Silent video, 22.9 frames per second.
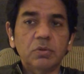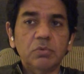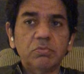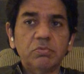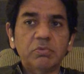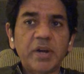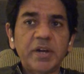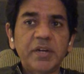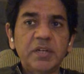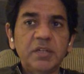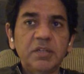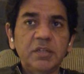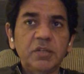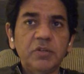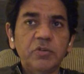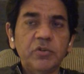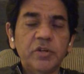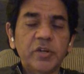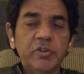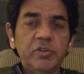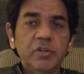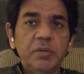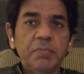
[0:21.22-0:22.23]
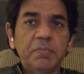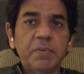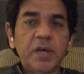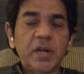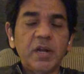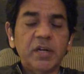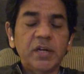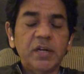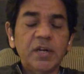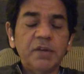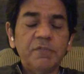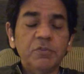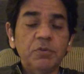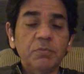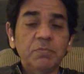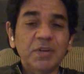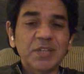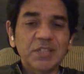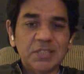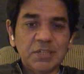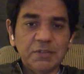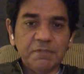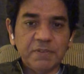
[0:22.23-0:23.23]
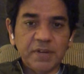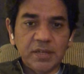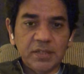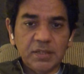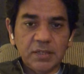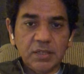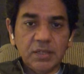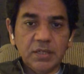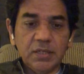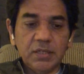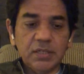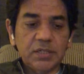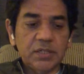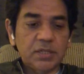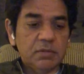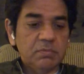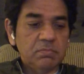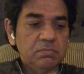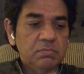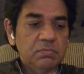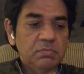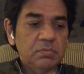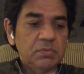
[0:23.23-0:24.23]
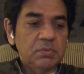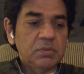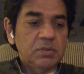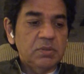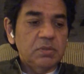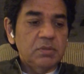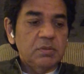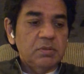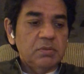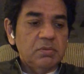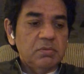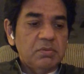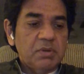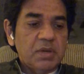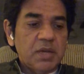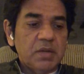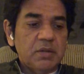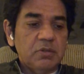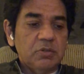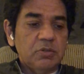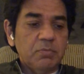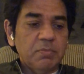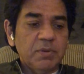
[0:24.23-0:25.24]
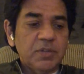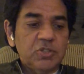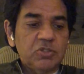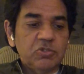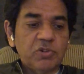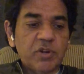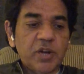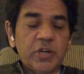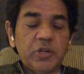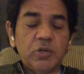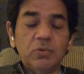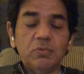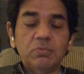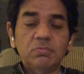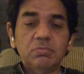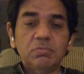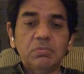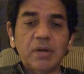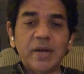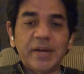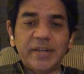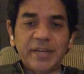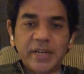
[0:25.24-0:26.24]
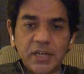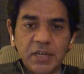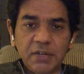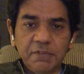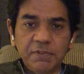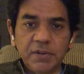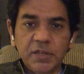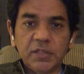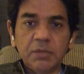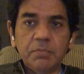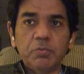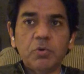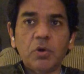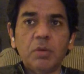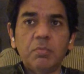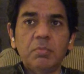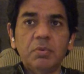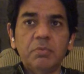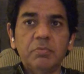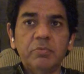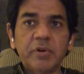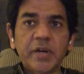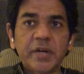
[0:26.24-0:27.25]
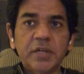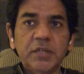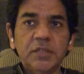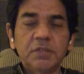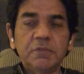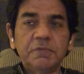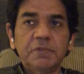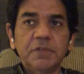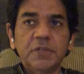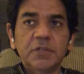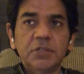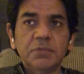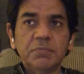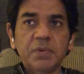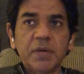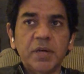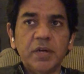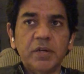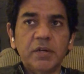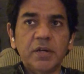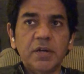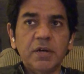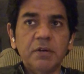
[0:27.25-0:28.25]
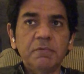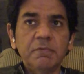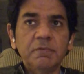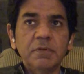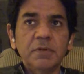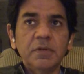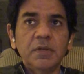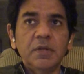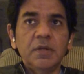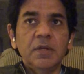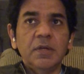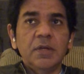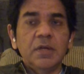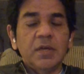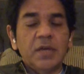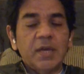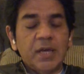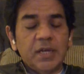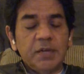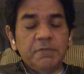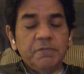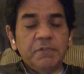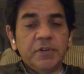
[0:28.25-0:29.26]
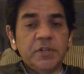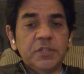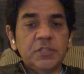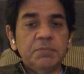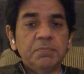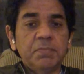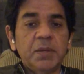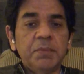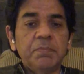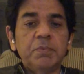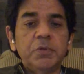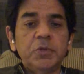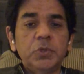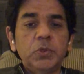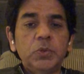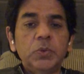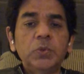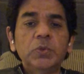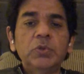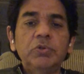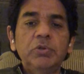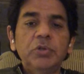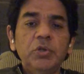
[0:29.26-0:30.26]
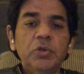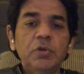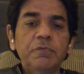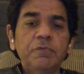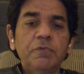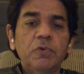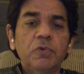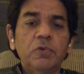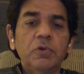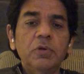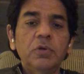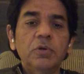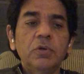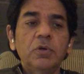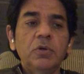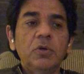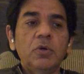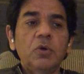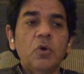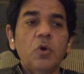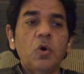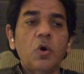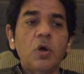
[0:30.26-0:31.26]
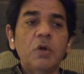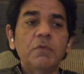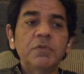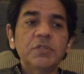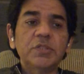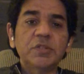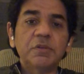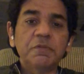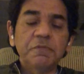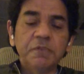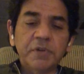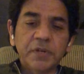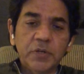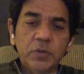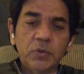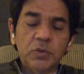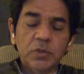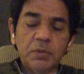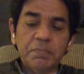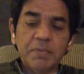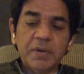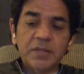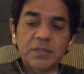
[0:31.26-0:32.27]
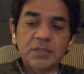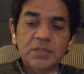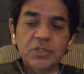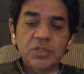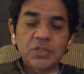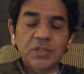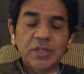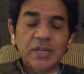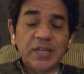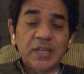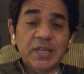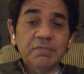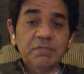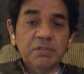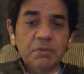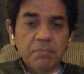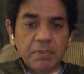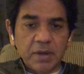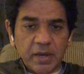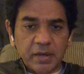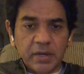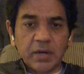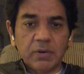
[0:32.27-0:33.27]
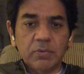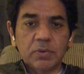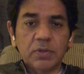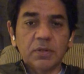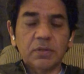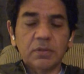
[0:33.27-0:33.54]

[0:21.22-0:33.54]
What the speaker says: right in the introductory paragraph, you must define the key term, and you must try to identify the problem right in the first paragraph. And if it is paper 2, 3, or 4, always refer to the passage and give the background.